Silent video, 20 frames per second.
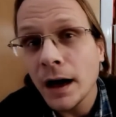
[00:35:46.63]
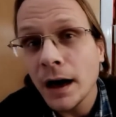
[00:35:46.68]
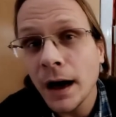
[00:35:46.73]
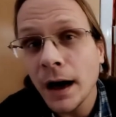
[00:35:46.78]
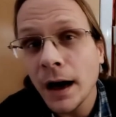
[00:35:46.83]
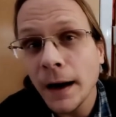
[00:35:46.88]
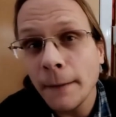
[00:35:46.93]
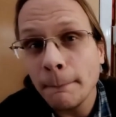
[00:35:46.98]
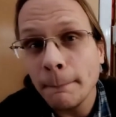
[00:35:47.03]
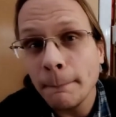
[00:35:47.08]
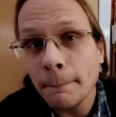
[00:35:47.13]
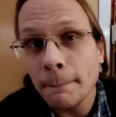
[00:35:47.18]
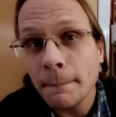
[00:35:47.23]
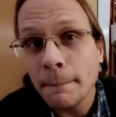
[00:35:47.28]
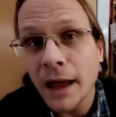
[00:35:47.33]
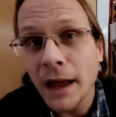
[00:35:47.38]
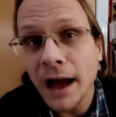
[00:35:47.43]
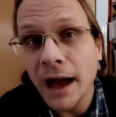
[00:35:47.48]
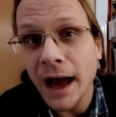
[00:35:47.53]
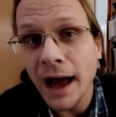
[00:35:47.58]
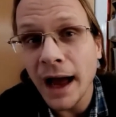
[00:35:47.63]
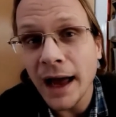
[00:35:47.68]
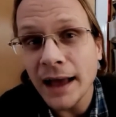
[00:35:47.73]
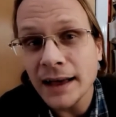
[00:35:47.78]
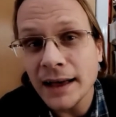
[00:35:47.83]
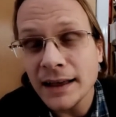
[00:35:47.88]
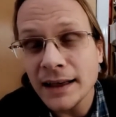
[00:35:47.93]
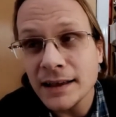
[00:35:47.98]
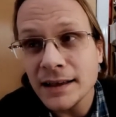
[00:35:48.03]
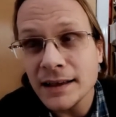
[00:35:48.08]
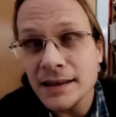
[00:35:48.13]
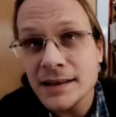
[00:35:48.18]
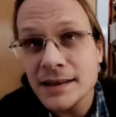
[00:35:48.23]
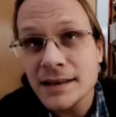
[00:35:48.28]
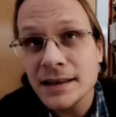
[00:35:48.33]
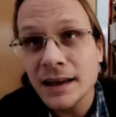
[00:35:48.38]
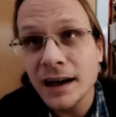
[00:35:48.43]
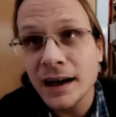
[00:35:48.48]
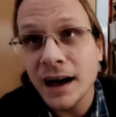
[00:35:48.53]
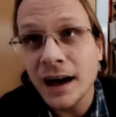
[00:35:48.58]
And
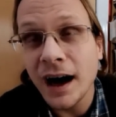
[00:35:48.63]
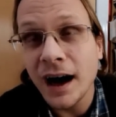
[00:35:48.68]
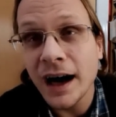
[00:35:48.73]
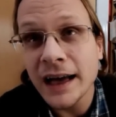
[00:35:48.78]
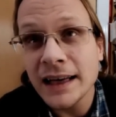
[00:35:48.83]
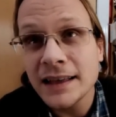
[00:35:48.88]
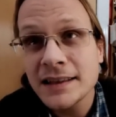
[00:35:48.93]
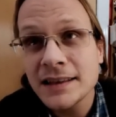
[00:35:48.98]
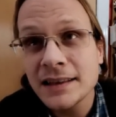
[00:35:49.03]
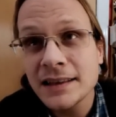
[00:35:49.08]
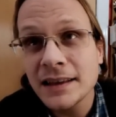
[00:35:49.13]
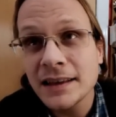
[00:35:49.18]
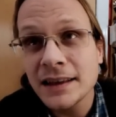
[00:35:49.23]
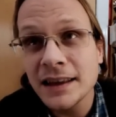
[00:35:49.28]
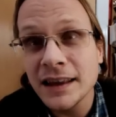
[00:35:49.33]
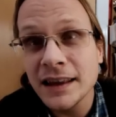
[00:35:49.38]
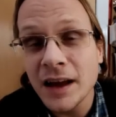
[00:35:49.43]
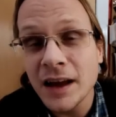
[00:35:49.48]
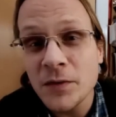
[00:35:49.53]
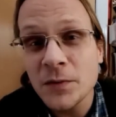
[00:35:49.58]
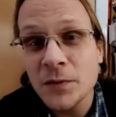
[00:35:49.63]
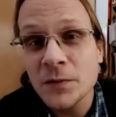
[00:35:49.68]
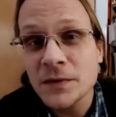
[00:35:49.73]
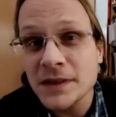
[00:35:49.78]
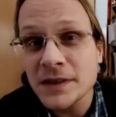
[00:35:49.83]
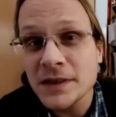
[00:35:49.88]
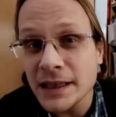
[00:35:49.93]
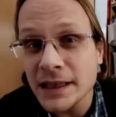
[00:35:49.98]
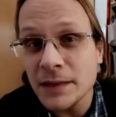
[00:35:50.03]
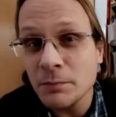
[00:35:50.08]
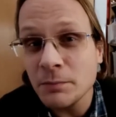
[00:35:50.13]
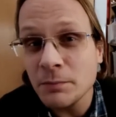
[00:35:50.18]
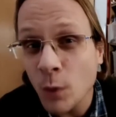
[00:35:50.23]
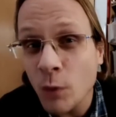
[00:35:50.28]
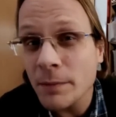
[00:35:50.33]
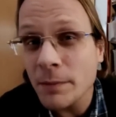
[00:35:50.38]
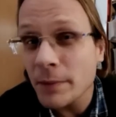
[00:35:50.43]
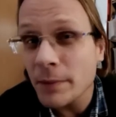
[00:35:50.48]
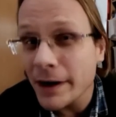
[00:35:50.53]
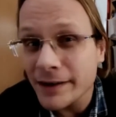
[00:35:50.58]
I'd love to see
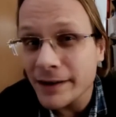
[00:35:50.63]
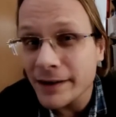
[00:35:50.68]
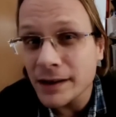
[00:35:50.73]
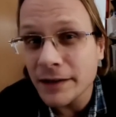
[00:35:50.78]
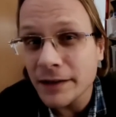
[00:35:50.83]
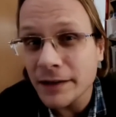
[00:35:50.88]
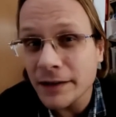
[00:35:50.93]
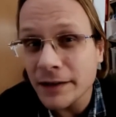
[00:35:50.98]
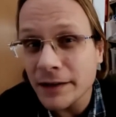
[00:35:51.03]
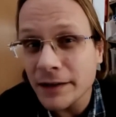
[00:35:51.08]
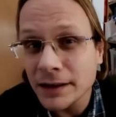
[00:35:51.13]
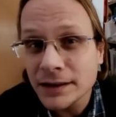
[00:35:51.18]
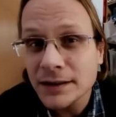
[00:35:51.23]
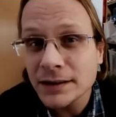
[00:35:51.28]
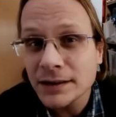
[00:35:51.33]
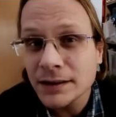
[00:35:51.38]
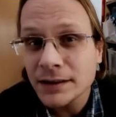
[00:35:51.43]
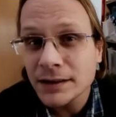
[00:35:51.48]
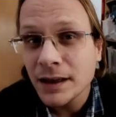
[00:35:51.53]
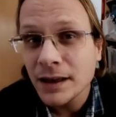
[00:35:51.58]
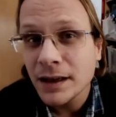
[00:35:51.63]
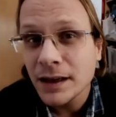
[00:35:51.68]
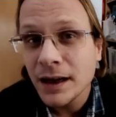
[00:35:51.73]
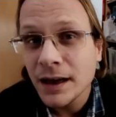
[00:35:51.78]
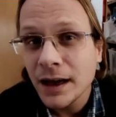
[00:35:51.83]
more empirical evidence.